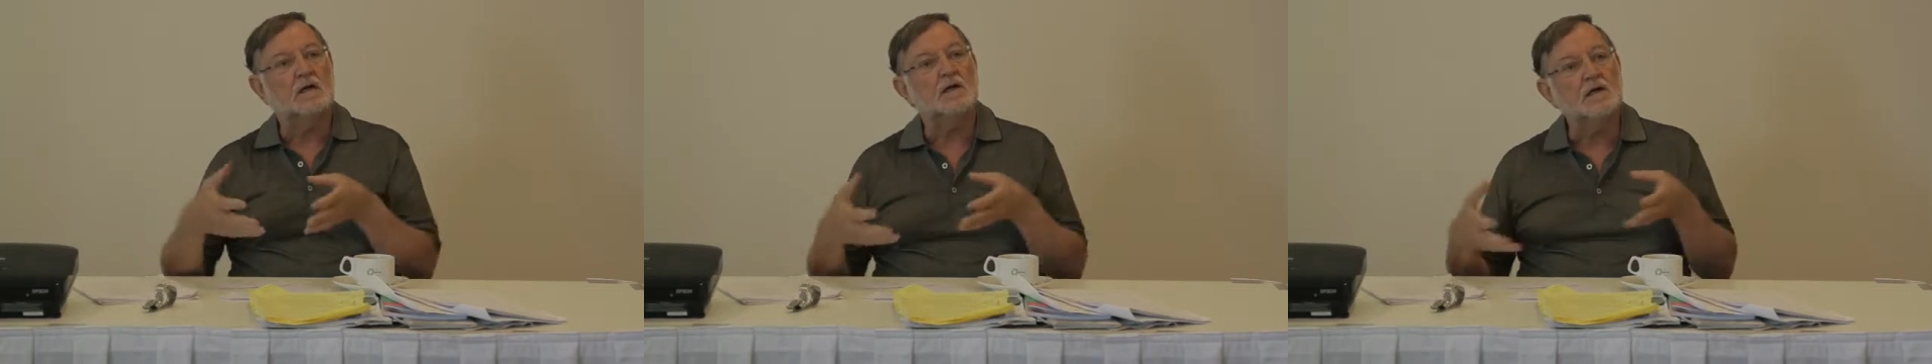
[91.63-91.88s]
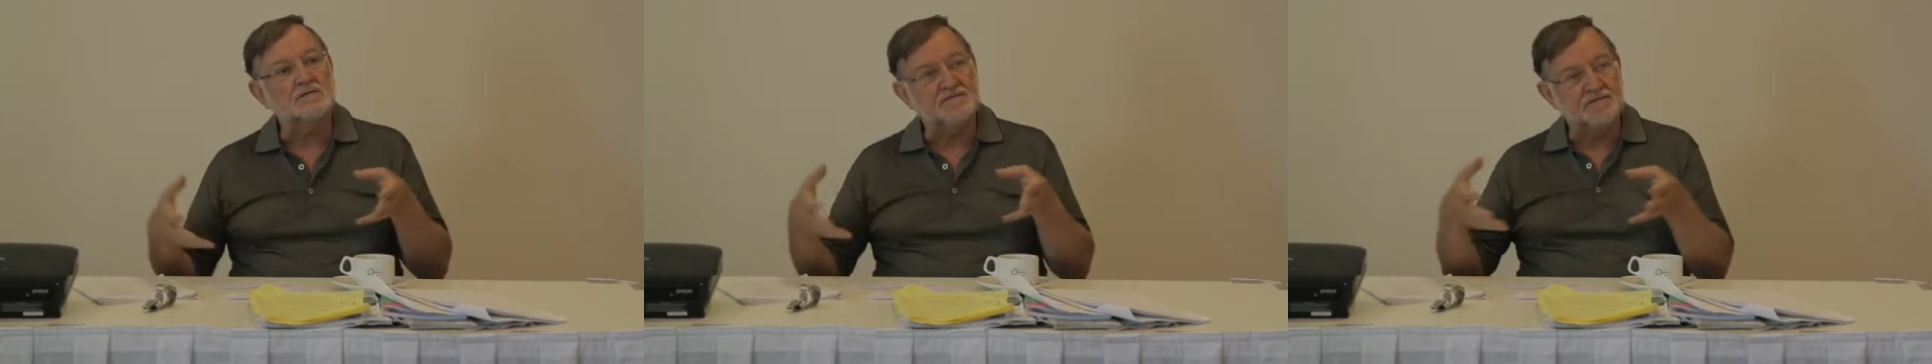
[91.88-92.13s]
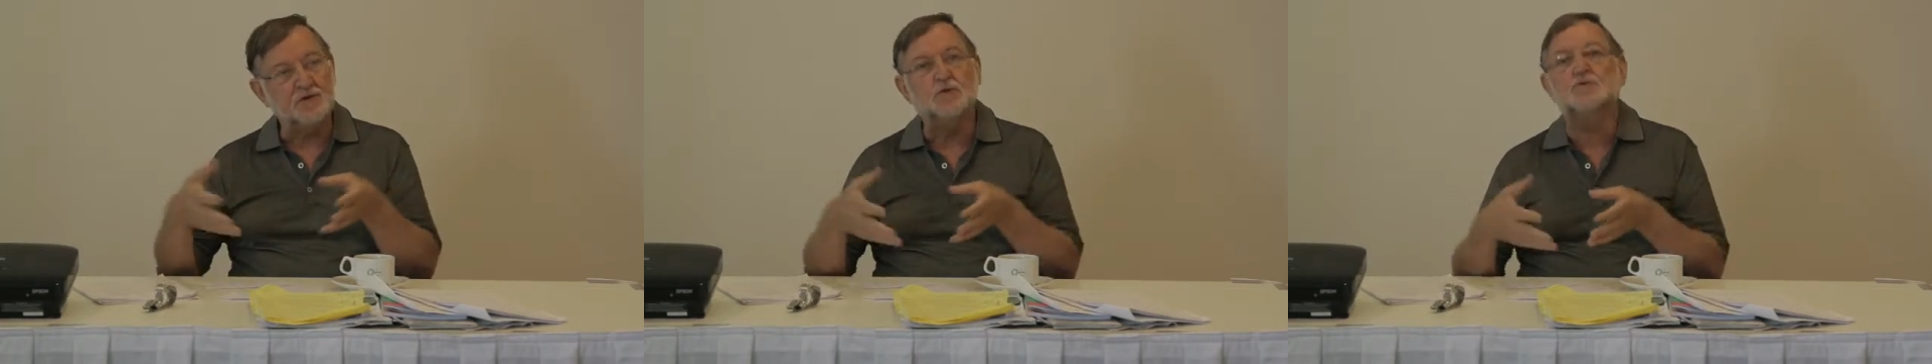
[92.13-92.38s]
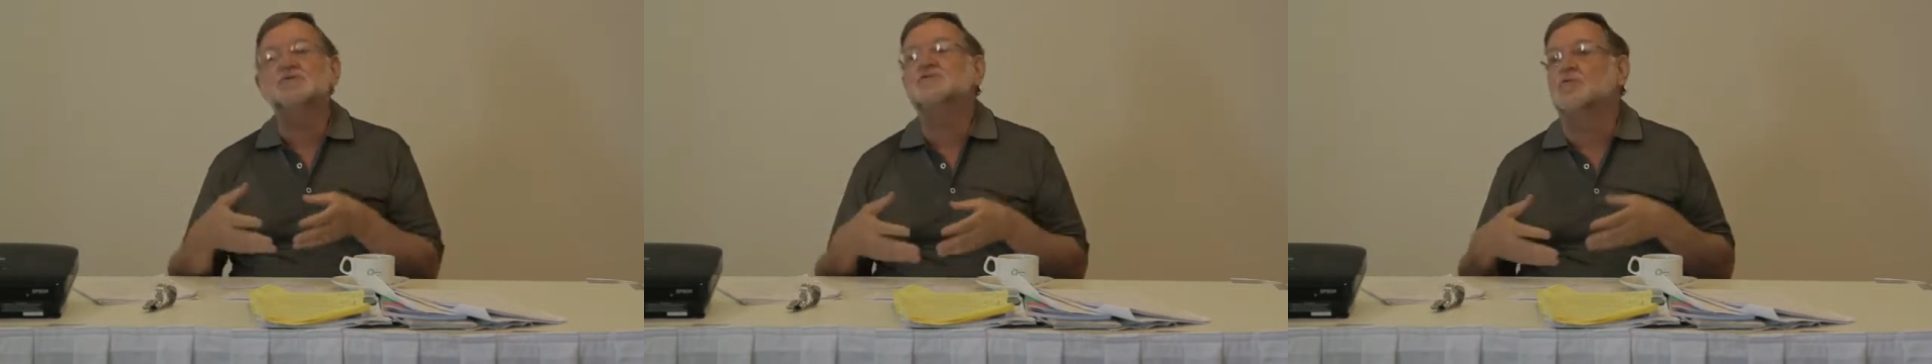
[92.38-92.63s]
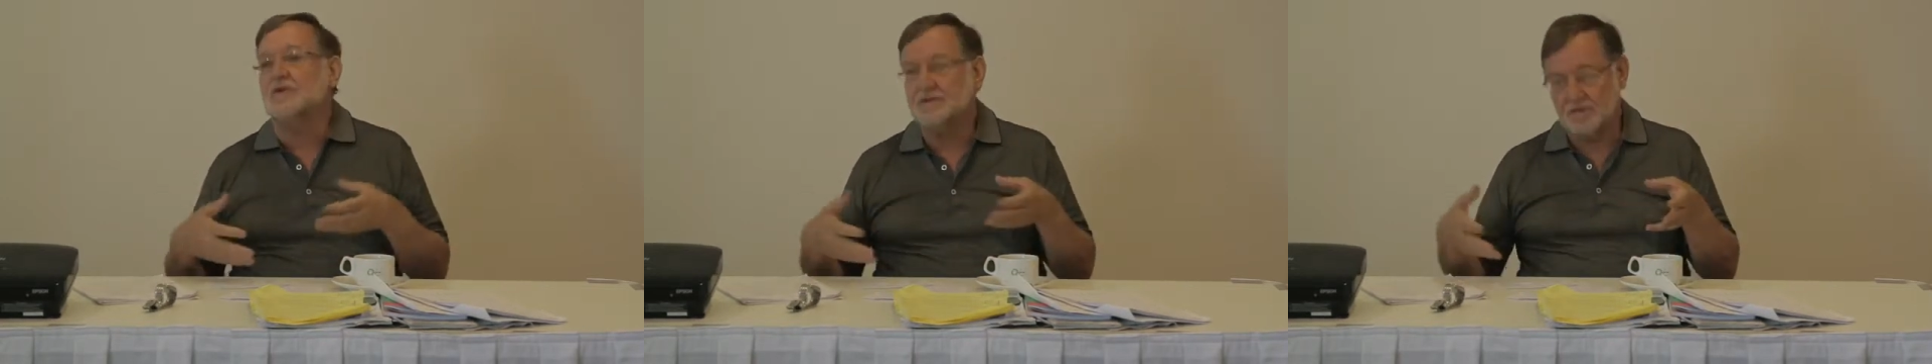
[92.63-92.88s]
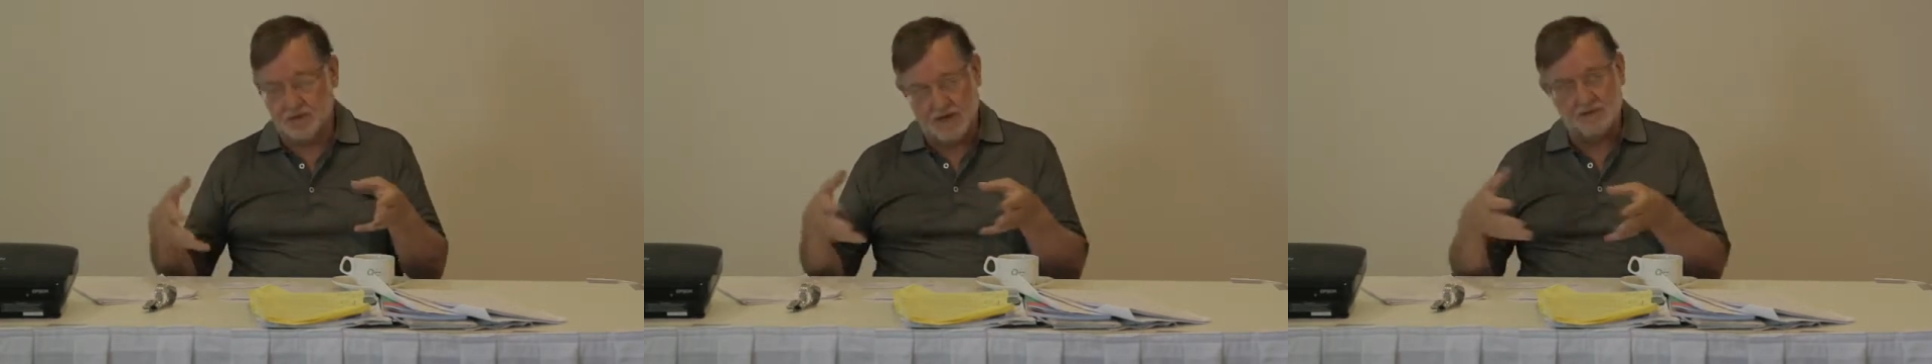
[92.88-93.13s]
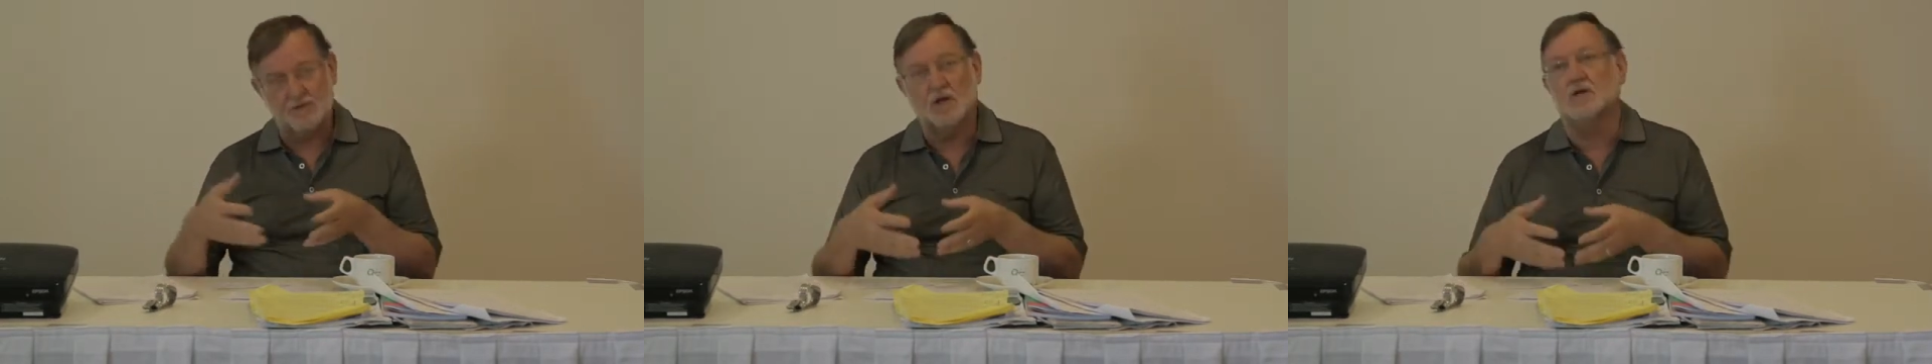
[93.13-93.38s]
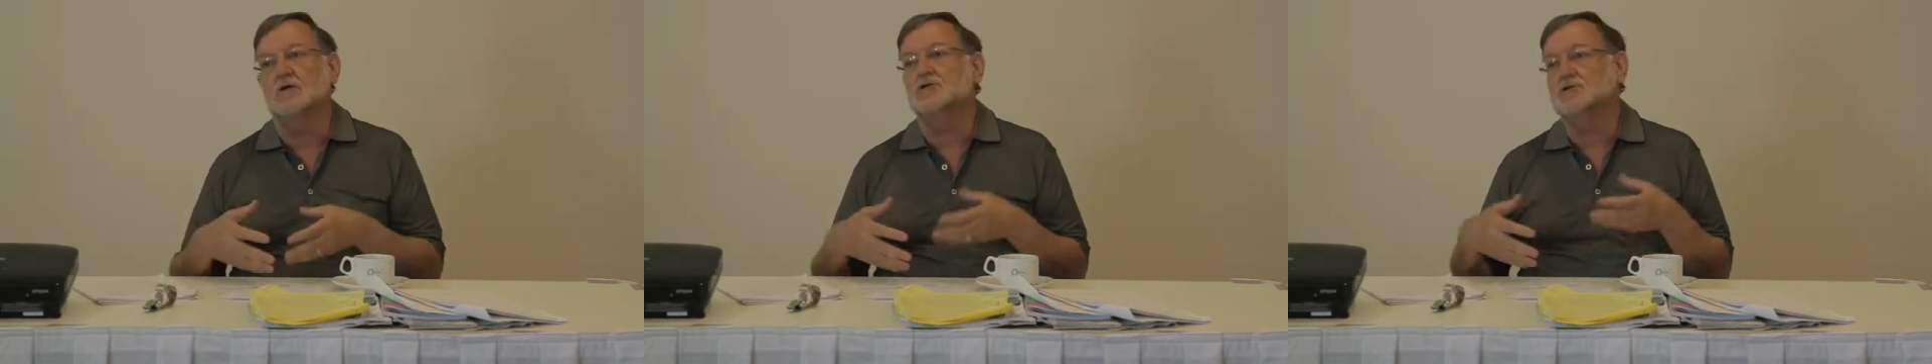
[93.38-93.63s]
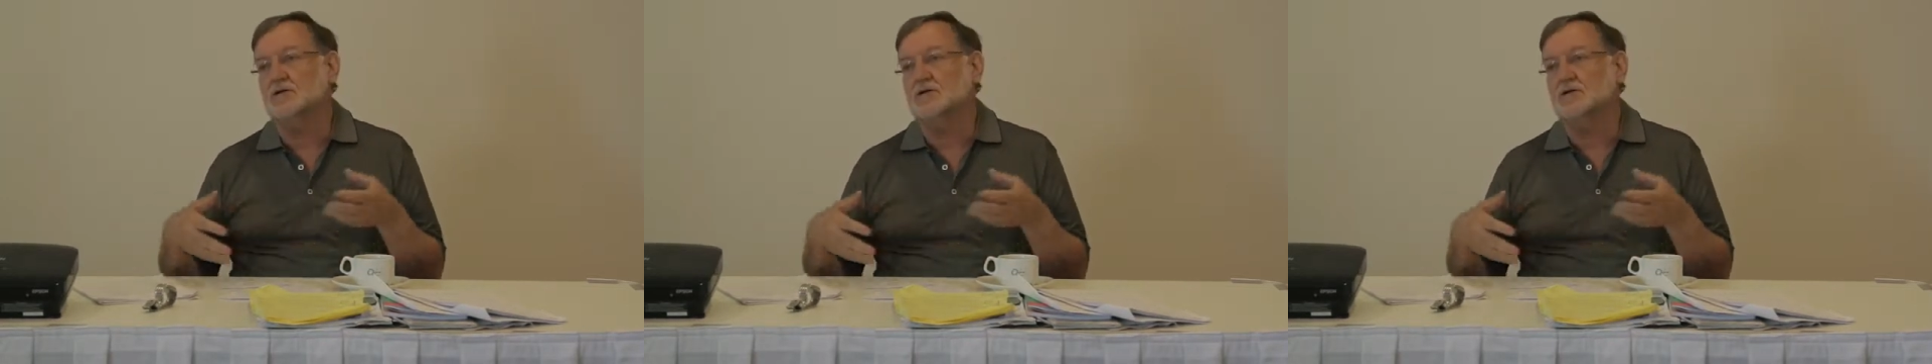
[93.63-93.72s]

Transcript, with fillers: infused with greater knowledge